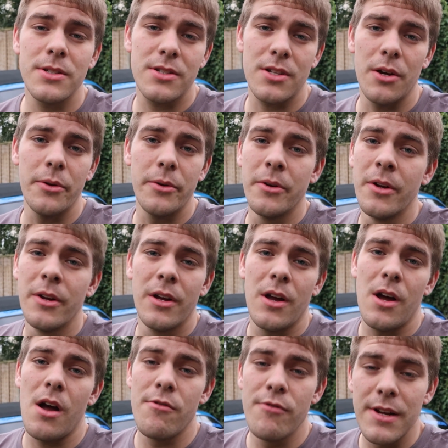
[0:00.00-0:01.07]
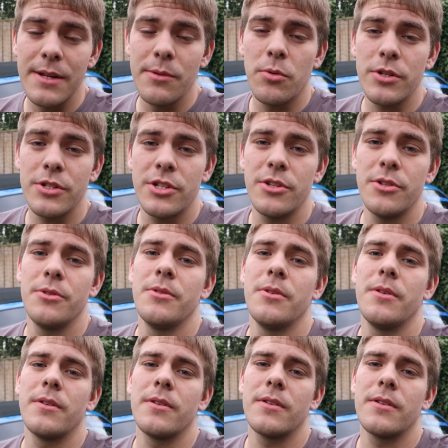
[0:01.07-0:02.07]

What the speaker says: So I really want to